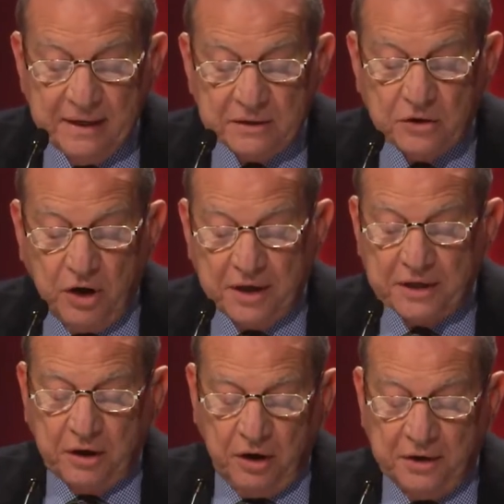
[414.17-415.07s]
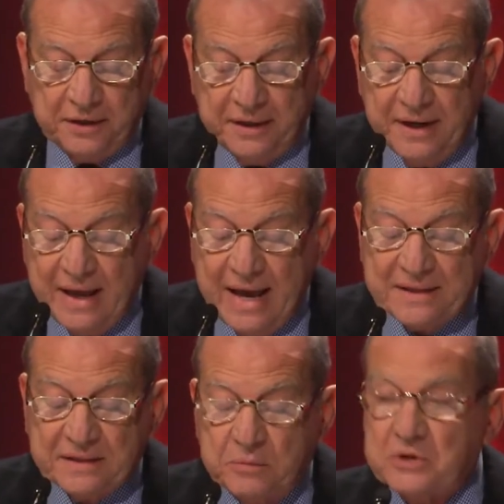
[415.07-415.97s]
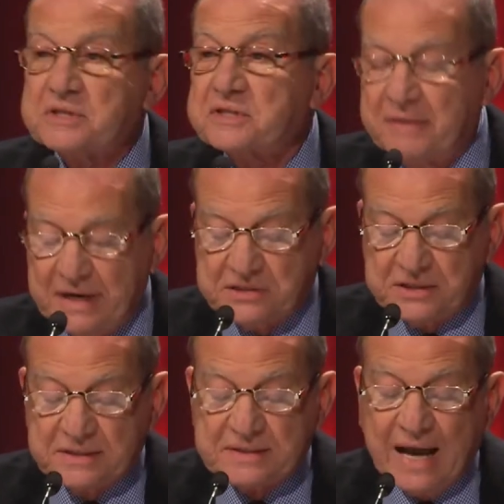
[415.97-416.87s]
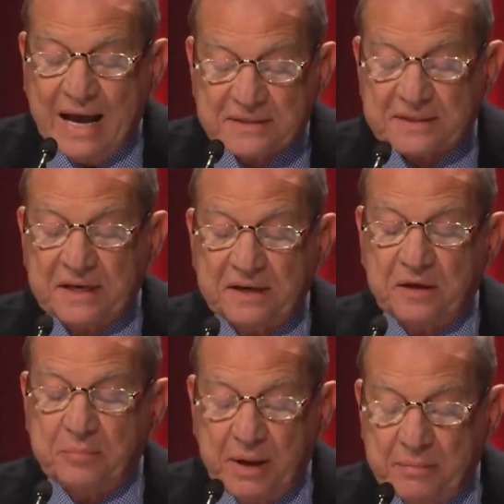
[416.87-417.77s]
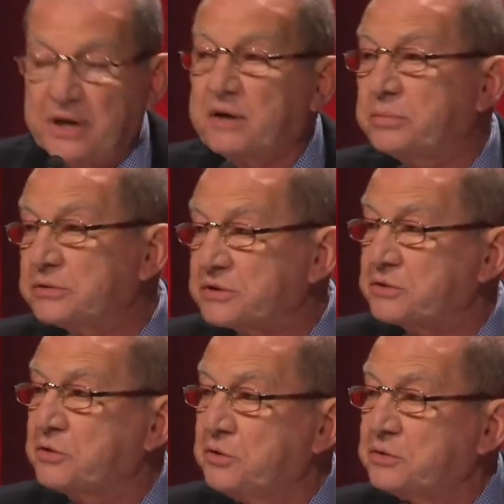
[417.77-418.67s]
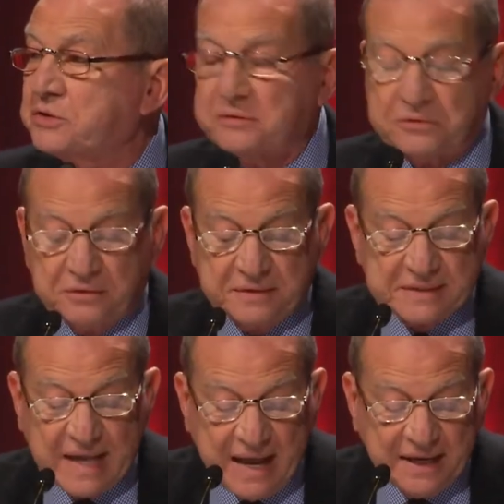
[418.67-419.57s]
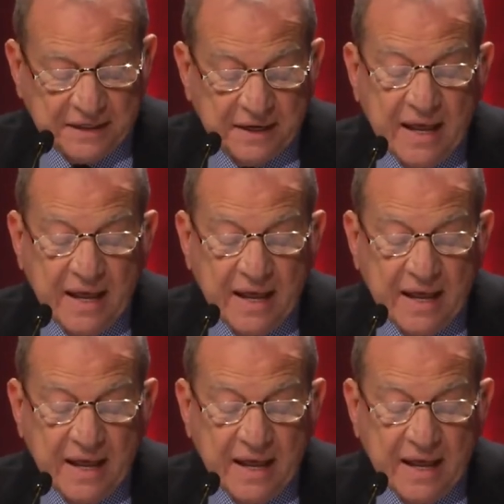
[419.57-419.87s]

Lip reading: going on and demonstrations asking the public prosecutor to resign,